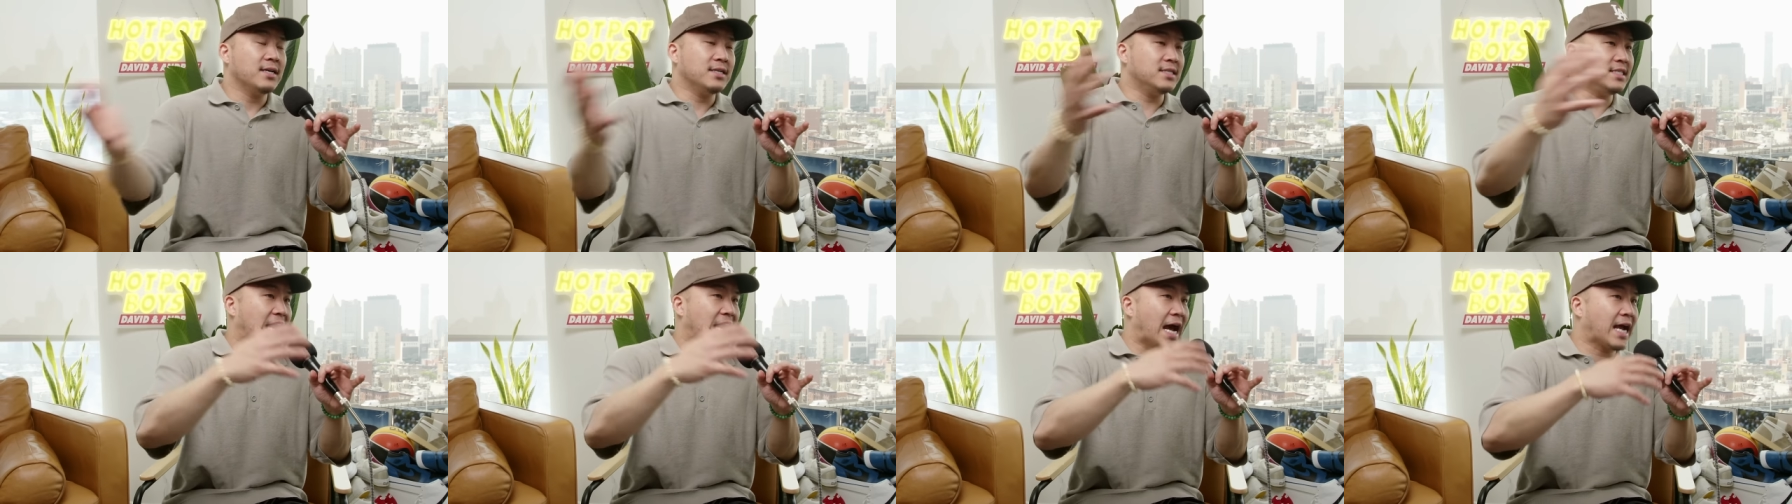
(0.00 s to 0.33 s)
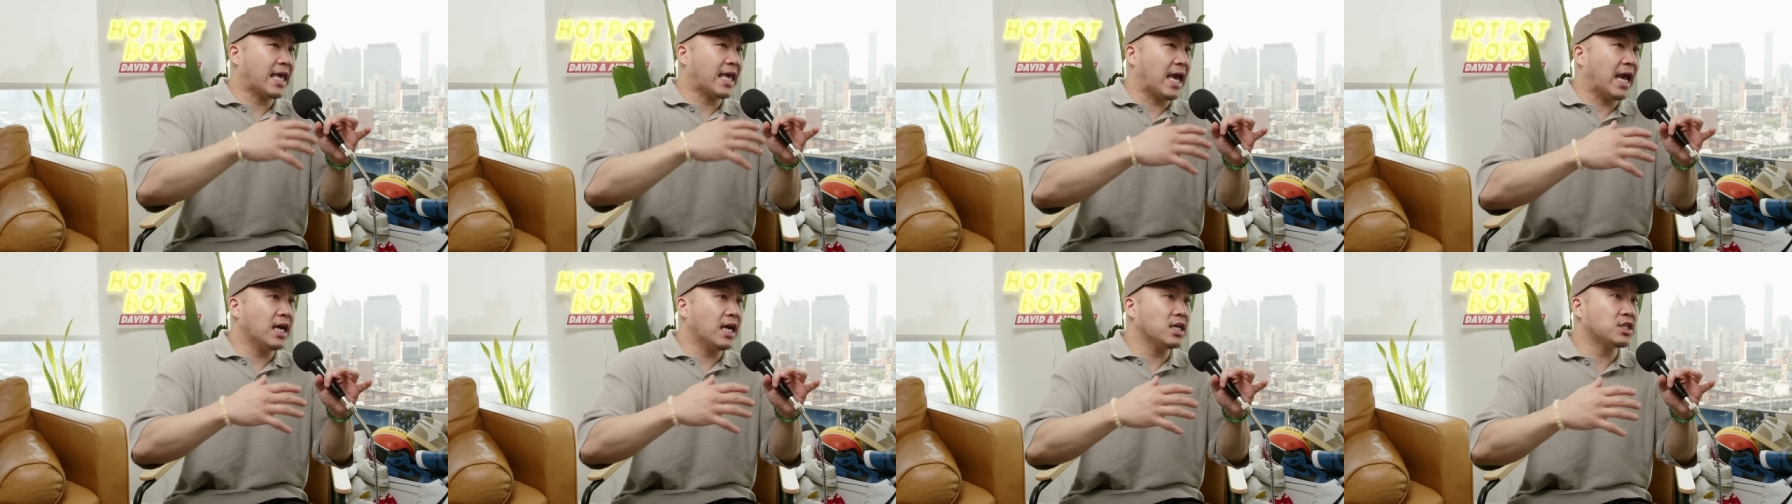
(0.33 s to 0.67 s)

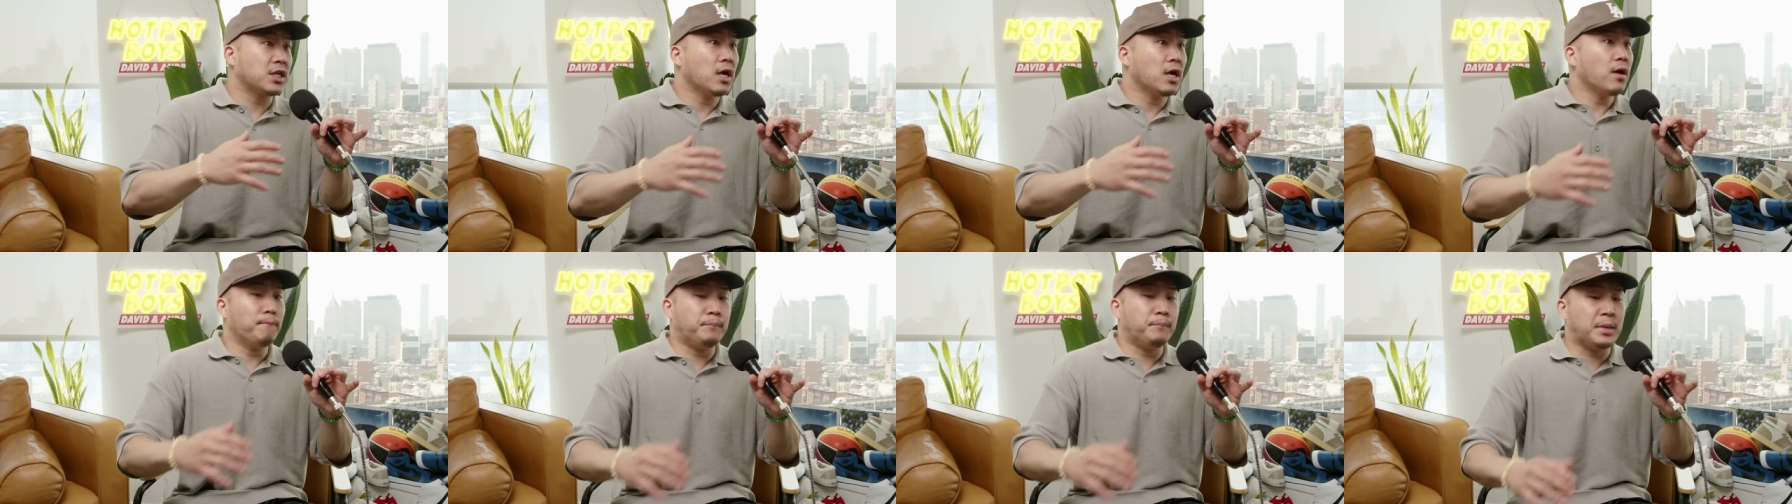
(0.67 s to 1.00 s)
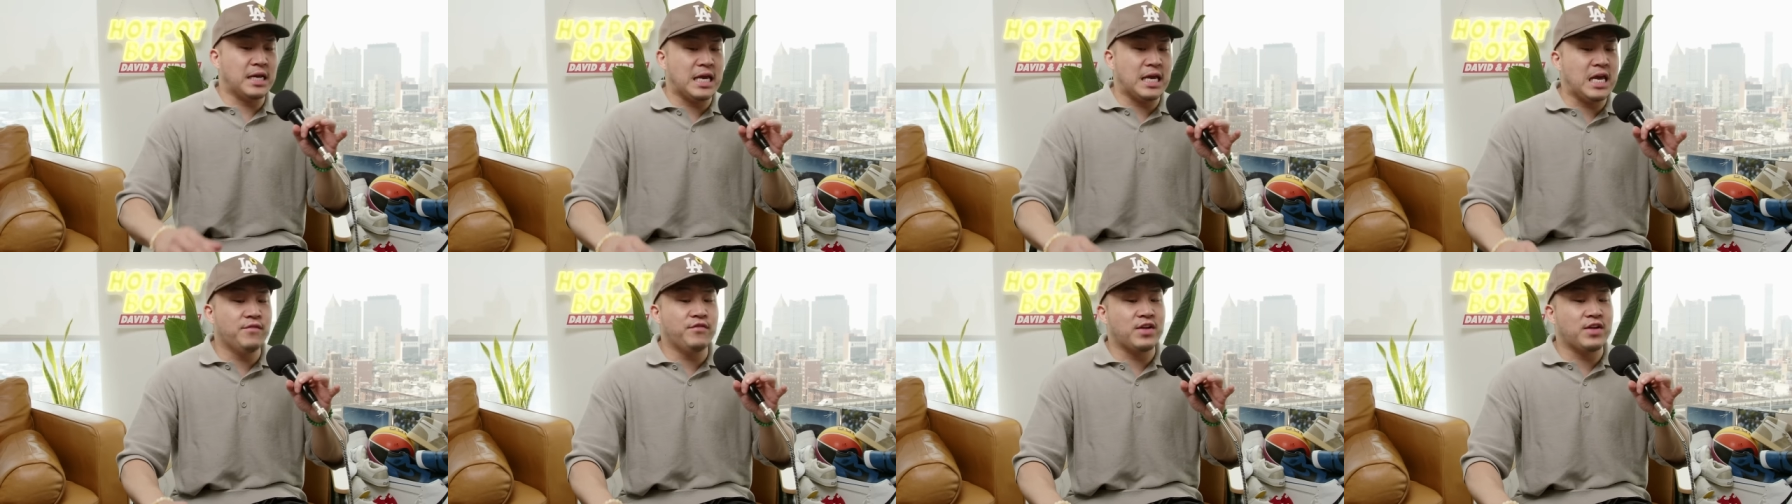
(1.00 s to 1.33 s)
decades,
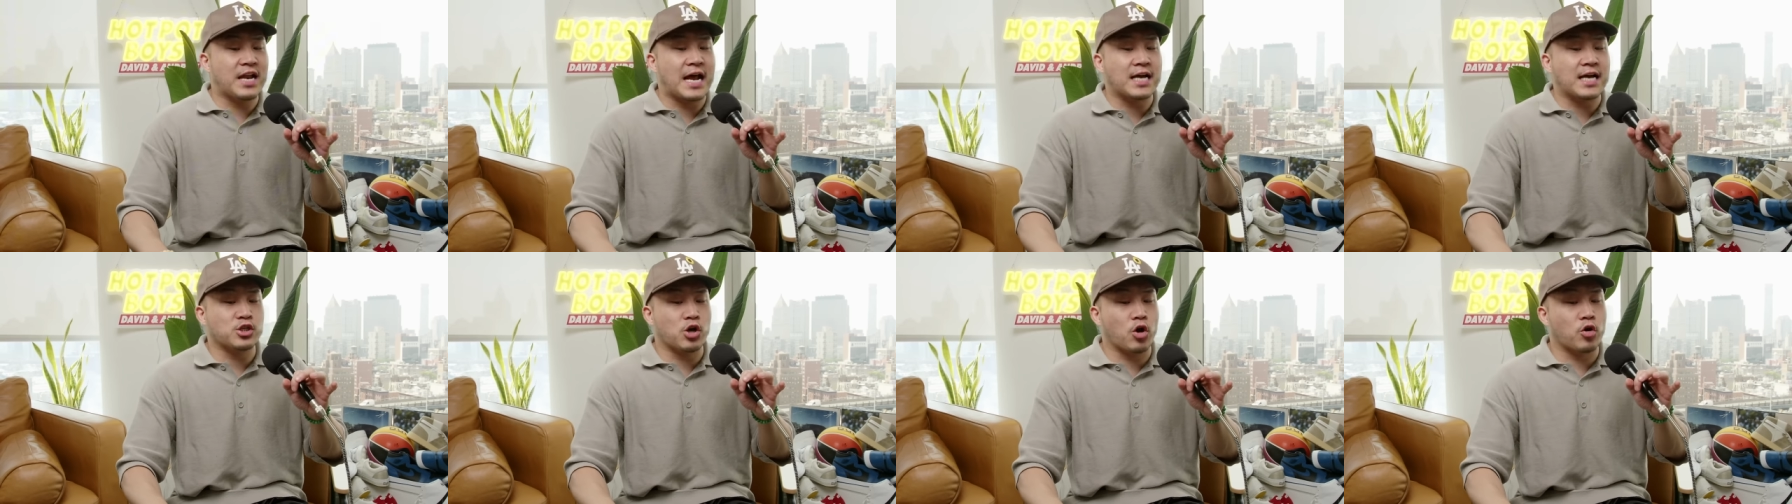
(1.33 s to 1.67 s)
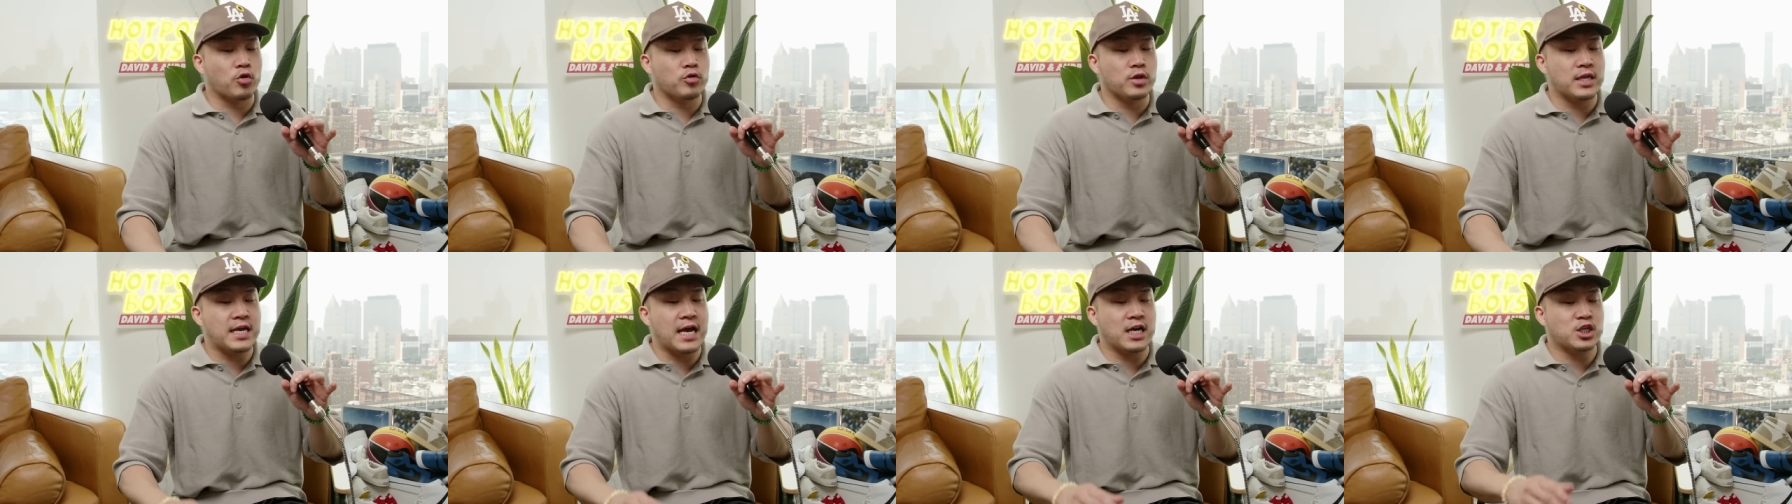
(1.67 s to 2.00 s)
but even as early